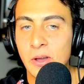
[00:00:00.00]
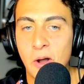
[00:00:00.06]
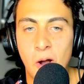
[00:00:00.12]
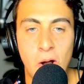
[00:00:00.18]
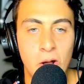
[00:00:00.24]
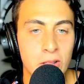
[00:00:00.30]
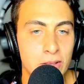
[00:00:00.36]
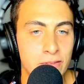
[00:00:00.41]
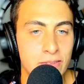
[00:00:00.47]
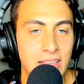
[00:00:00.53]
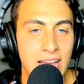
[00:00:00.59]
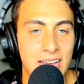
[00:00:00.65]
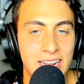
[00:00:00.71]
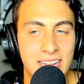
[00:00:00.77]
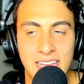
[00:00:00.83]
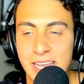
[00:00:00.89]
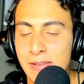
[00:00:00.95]
all of
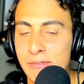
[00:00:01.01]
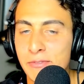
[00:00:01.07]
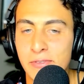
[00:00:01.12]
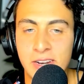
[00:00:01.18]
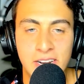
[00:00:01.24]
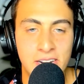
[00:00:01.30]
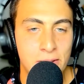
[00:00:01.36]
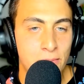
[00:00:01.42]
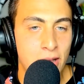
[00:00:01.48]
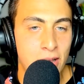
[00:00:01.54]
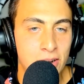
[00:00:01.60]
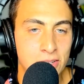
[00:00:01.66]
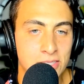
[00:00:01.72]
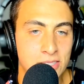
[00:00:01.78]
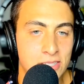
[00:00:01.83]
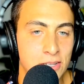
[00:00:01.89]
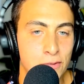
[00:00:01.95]
that infinite
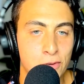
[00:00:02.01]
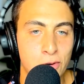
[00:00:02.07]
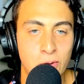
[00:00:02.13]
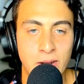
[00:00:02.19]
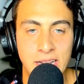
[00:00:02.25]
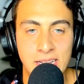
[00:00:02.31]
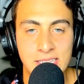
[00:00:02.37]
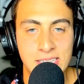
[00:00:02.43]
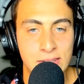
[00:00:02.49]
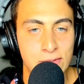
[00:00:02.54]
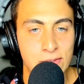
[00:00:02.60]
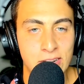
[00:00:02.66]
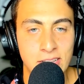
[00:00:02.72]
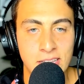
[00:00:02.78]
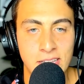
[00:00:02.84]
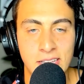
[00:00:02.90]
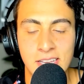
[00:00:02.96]
amounts of
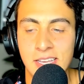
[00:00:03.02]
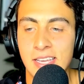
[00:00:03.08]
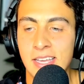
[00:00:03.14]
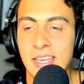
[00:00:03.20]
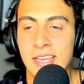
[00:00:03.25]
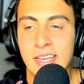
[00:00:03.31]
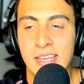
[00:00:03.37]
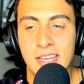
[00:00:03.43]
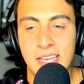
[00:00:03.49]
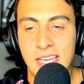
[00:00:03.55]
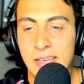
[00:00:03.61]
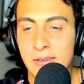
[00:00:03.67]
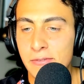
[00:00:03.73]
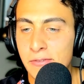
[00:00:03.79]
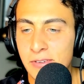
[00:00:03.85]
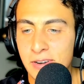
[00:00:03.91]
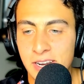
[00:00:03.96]
creativity,
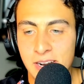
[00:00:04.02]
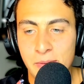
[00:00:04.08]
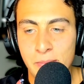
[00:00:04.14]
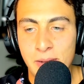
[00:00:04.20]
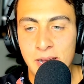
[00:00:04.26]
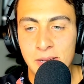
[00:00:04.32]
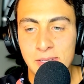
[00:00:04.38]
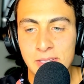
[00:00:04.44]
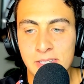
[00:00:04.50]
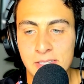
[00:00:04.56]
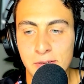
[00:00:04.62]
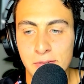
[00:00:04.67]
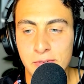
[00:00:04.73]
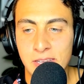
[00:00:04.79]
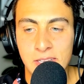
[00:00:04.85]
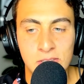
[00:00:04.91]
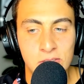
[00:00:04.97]
infinite amounts
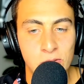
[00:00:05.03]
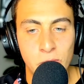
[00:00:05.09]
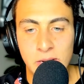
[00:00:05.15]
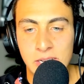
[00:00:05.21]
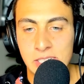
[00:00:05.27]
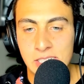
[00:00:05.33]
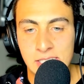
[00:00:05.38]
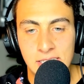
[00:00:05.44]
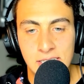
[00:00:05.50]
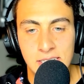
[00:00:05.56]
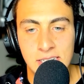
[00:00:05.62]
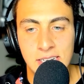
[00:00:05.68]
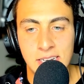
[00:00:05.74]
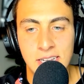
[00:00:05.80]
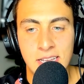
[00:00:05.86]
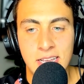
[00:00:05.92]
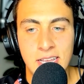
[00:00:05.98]
of
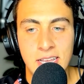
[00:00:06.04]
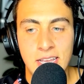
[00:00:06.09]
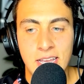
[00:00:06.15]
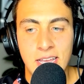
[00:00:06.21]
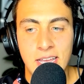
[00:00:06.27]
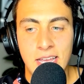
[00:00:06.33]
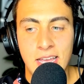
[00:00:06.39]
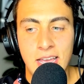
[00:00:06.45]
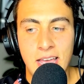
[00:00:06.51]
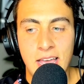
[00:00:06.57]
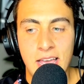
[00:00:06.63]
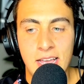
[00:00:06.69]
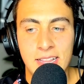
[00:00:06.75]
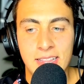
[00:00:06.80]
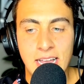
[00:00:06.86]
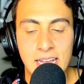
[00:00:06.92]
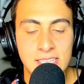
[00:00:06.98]
intuition.
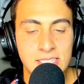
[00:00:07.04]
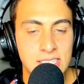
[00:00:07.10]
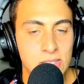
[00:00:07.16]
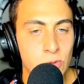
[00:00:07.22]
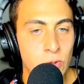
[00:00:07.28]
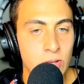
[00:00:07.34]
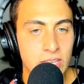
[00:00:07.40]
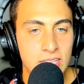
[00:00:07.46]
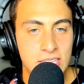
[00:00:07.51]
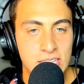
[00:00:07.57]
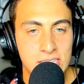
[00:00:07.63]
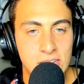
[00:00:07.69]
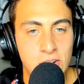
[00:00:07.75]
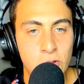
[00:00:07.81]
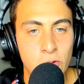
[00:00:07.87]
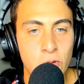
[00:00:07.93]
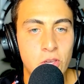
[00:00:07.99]
And that's really
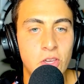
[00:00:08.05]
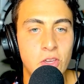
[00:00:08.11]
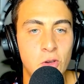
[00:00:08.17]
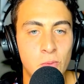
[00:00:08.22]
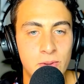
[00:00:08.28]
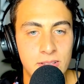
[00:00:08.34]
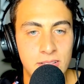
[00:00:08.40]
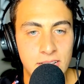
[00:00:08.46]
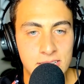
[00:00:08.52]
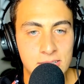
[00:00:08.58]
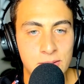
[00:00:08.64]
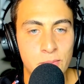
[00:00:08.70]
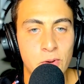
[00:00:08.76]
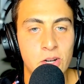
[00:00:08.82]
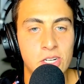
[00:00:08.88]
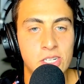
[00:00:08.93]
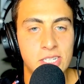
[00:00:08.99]
this new human that's
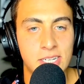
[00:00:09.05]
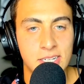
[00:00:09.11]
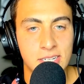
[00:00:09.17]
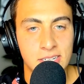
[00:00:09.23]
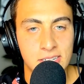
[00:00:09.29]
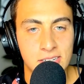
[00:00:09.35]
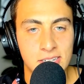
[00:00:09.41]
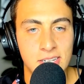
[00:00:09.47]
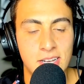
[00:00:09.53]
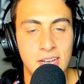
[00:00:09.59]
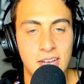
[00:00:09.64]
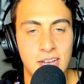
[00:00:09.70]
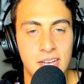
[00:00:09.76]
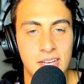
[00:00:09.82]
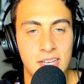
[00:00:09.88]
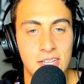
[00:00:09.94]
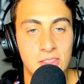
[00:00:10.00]
emerging
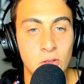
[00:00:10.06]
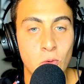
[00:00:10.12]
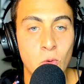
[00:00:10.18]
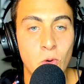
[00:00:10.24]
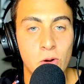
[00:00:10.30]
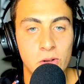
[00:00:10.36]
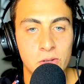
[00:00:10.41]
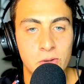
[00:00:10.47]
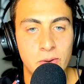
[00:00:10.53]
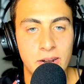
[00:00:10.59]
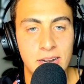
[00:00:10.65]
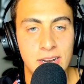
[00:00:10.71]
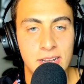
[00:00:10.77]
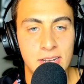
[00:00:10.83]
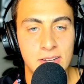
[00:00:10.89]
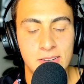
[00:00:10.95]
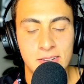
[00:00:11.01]
uh, in the world right
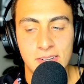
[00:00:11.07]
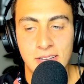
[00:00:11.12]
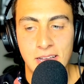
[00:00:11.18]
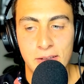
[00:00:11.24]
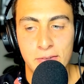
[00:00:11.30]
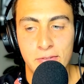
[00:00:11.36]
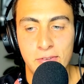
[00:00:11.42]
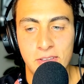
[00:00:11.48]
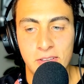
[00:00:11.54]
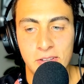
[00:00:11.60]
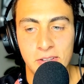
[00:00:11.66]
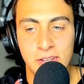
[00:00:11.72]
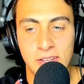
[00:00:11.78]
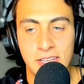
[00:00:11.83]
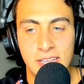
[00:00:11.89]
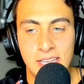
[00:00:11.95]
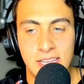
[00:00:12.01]
now. I
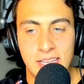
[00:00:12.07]
feel